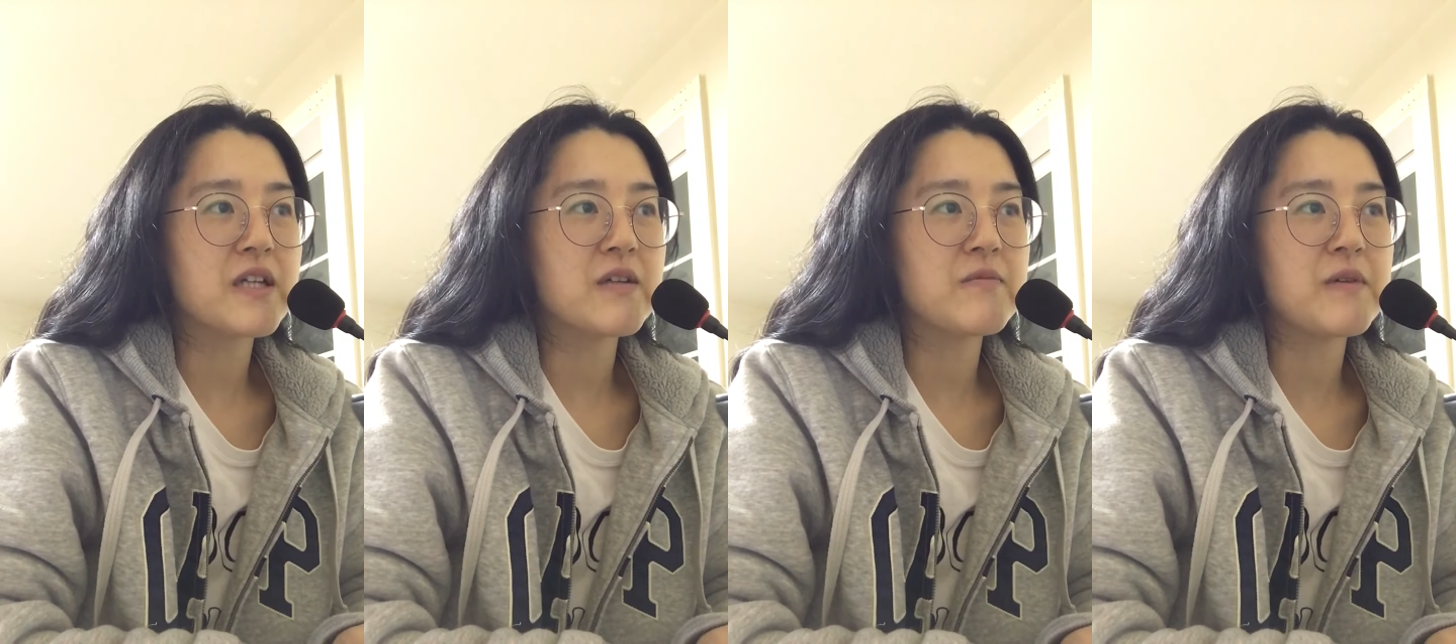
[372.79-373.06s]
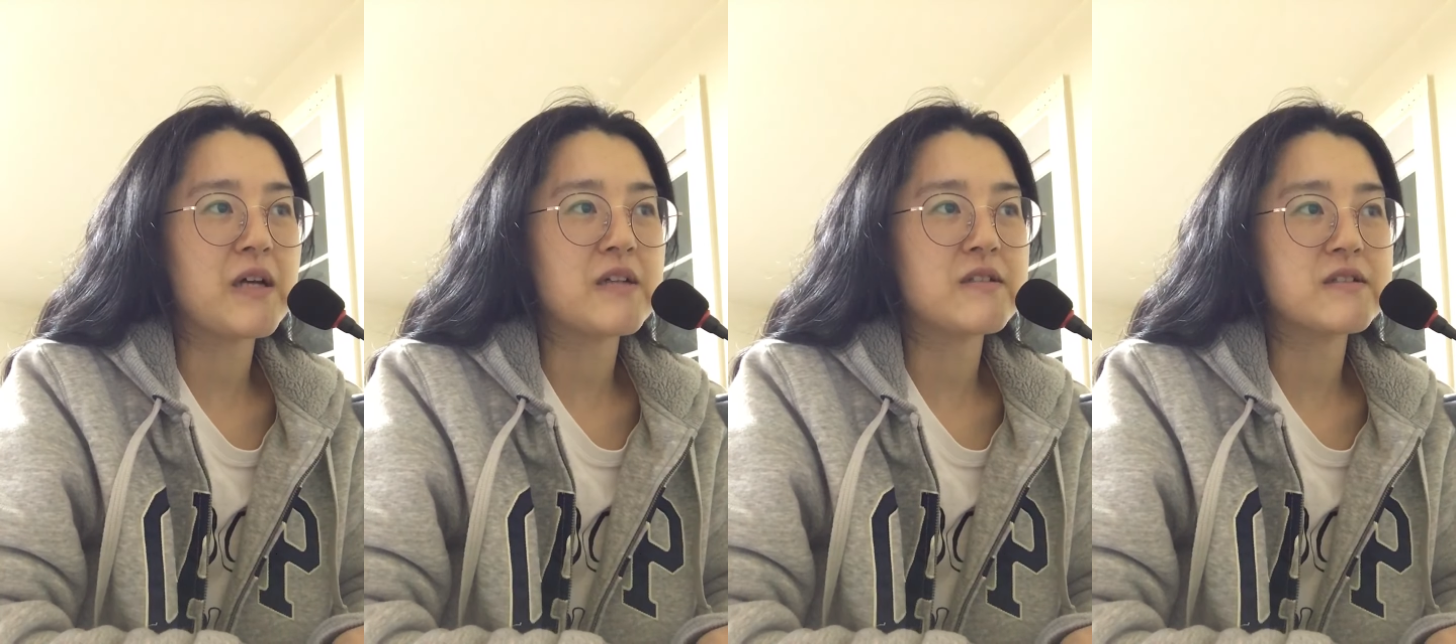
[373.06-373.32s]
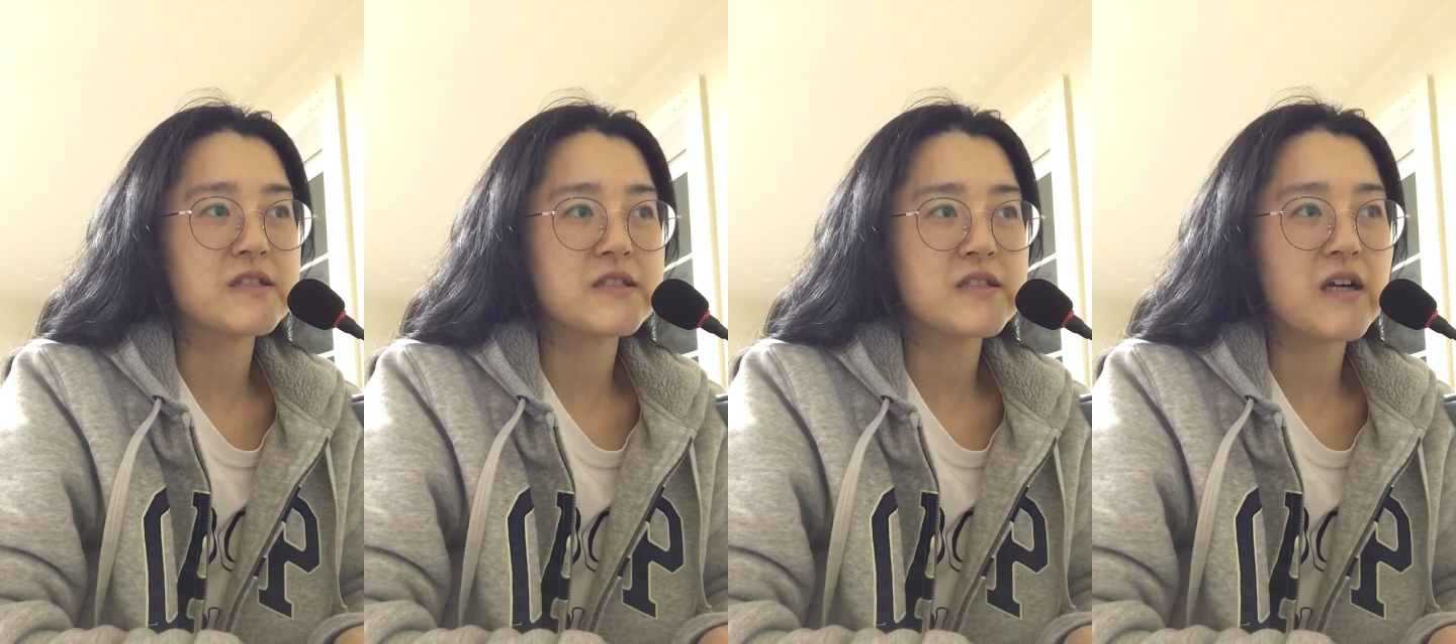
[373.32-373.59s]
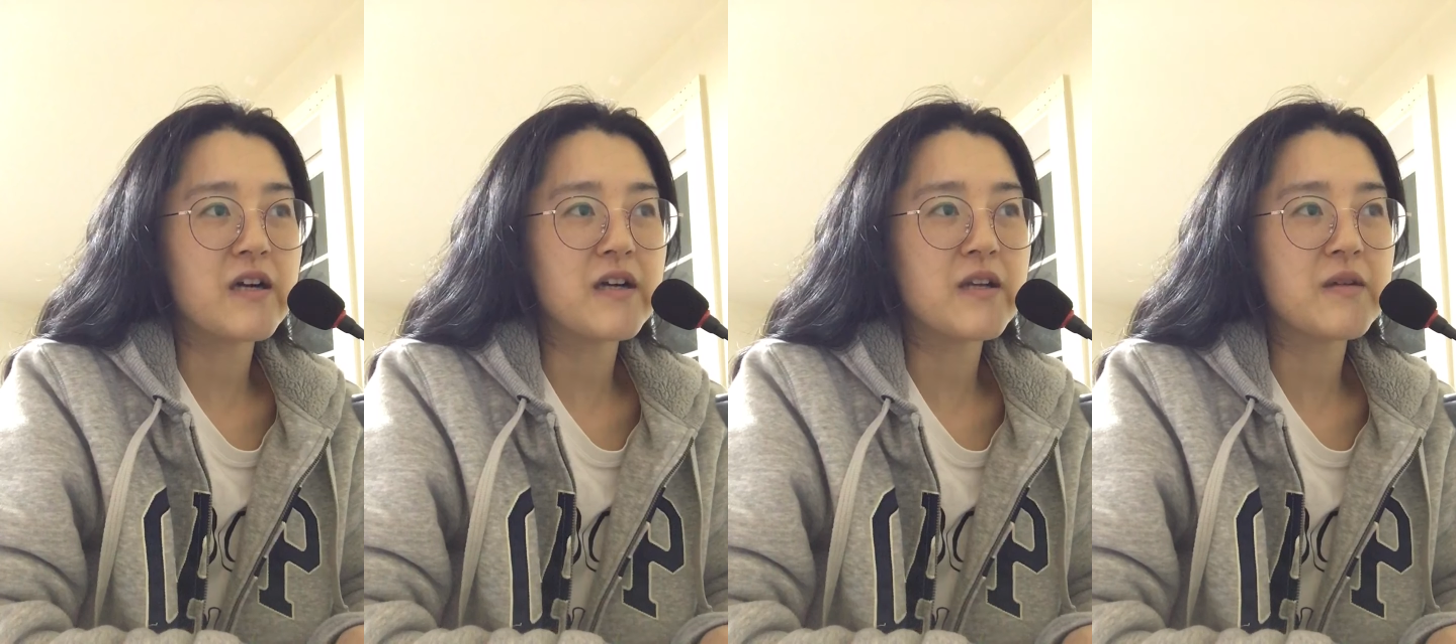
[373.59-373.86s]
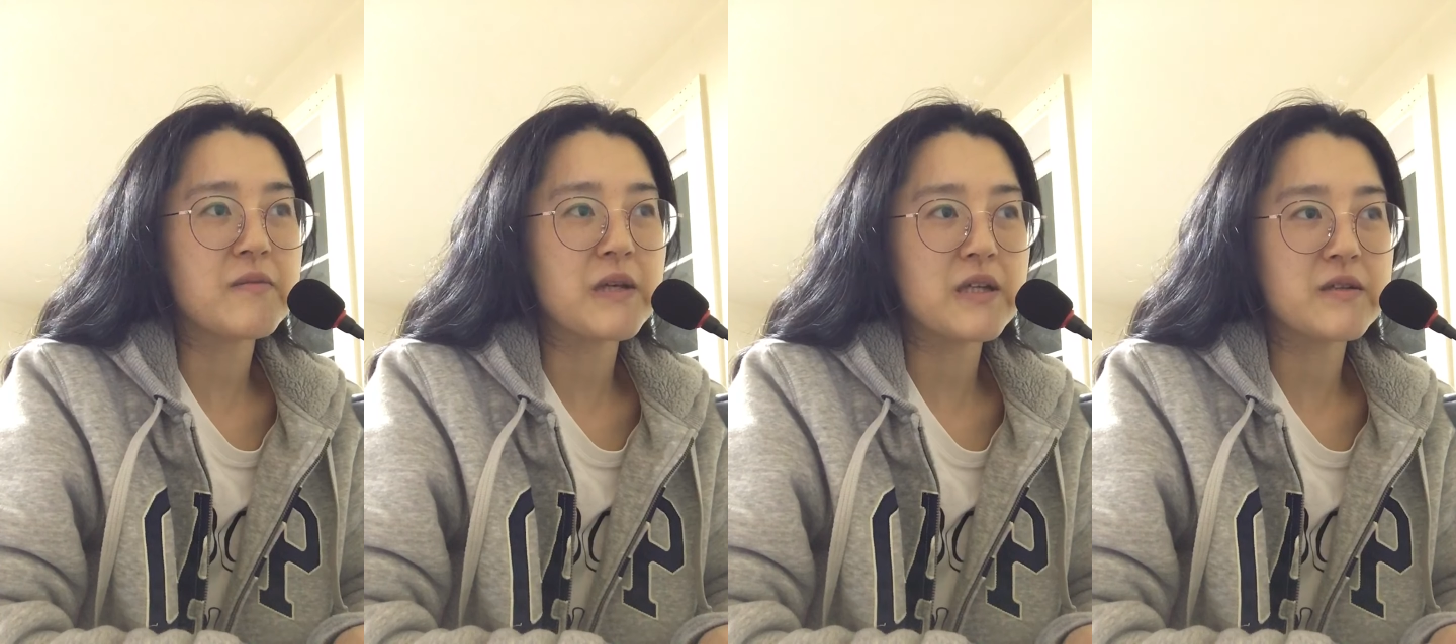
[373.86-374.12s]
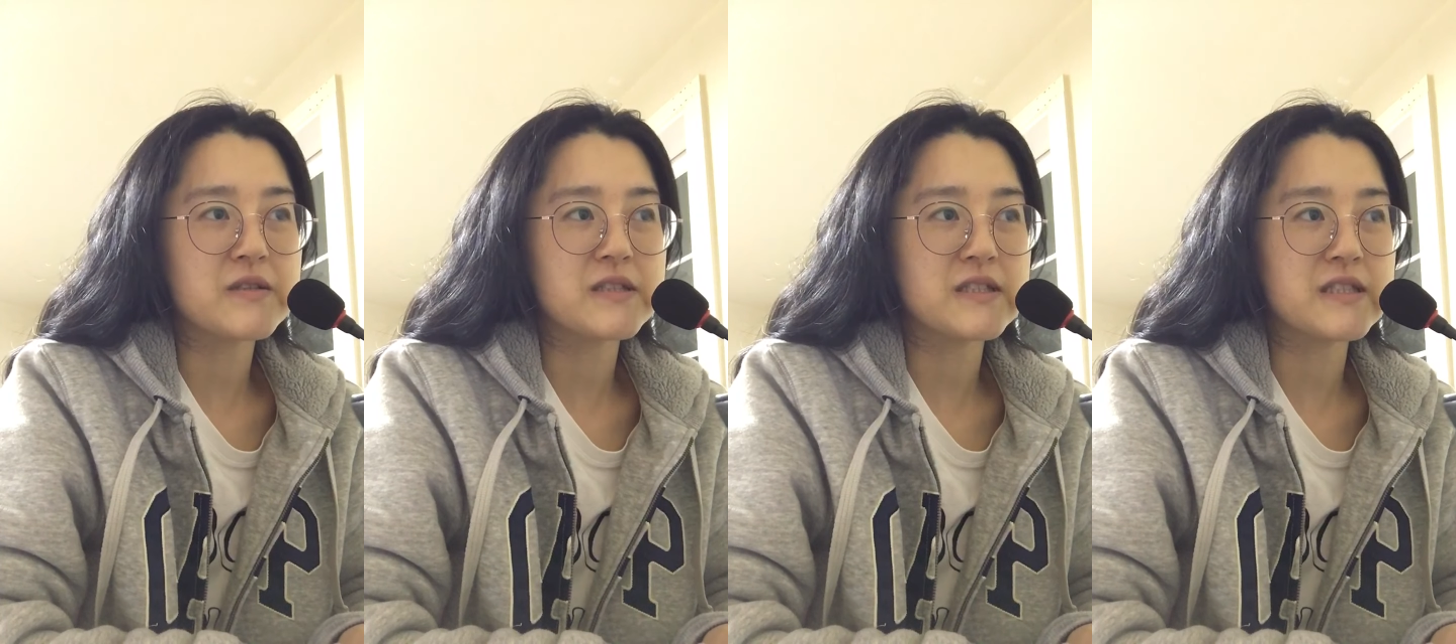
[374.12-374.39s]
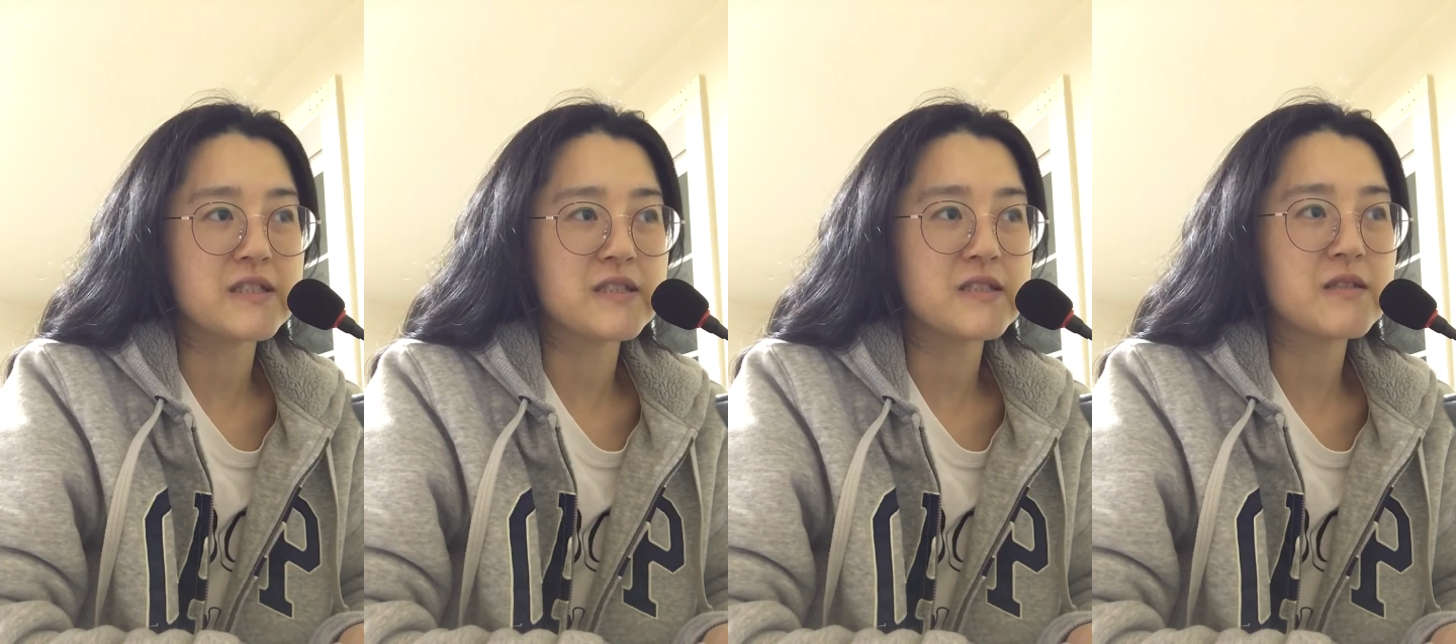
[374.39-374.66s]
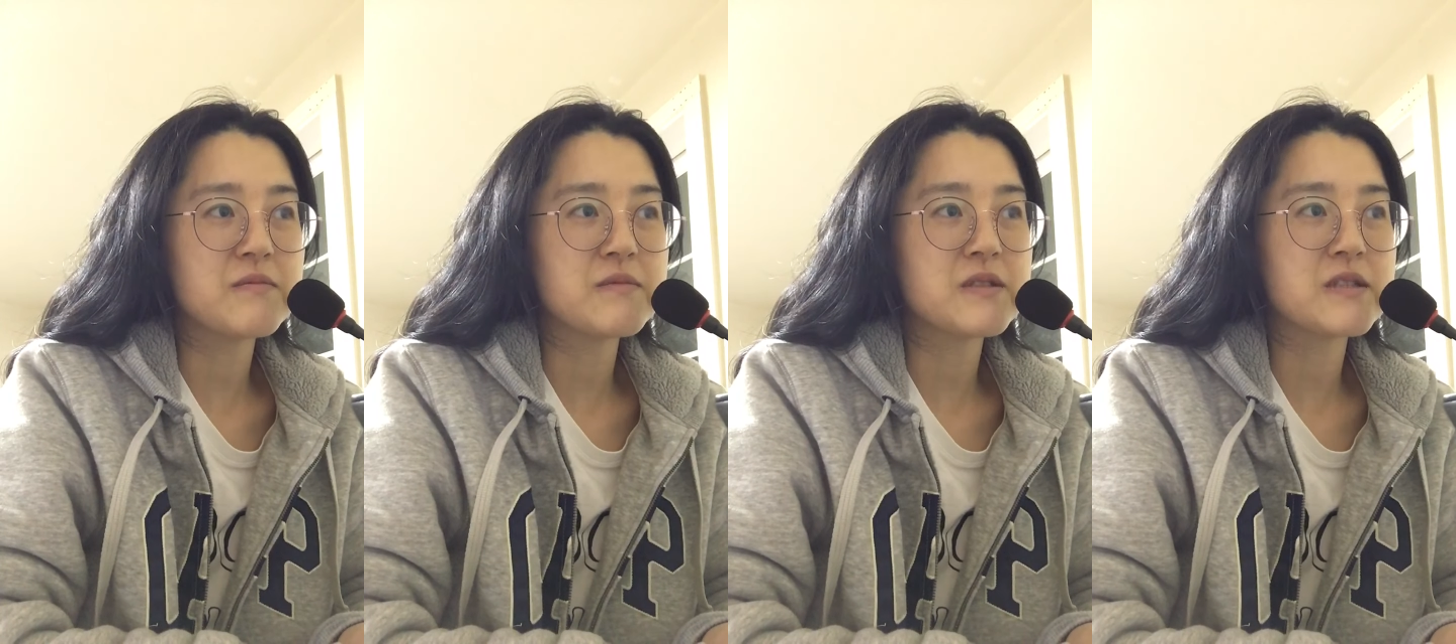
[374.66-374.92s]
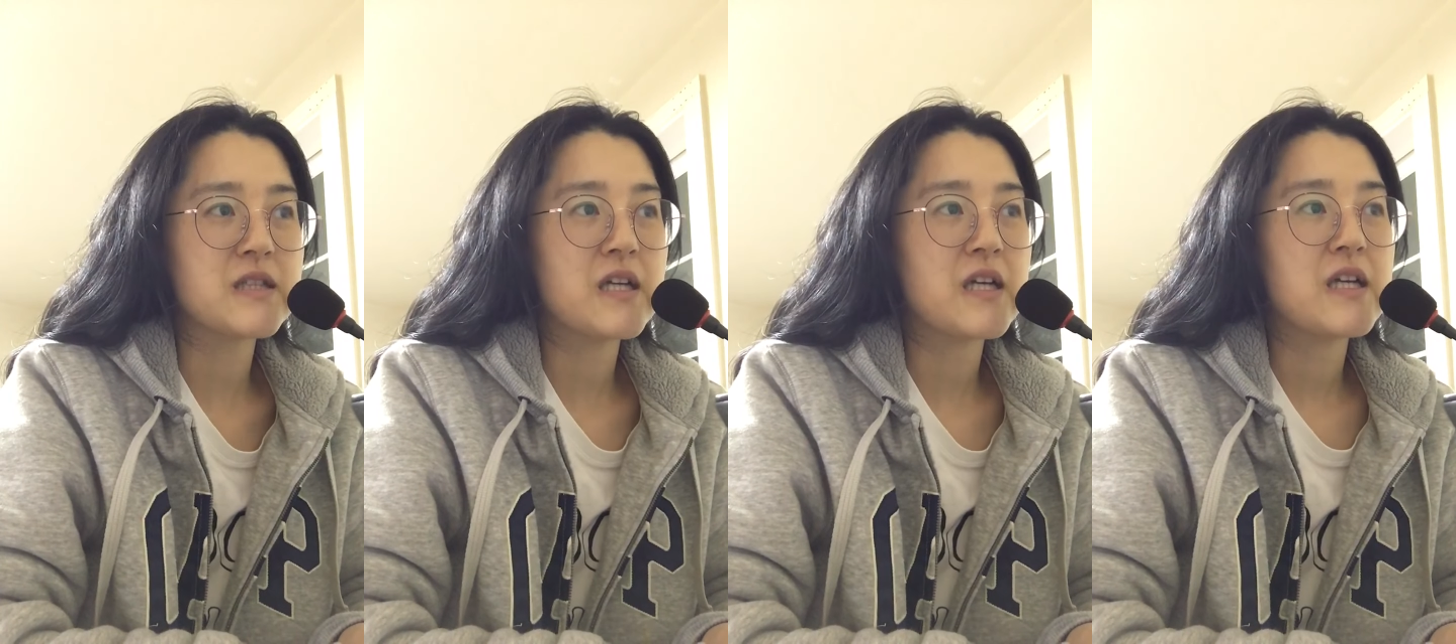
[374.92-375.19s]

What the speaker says: about startup ecosystems,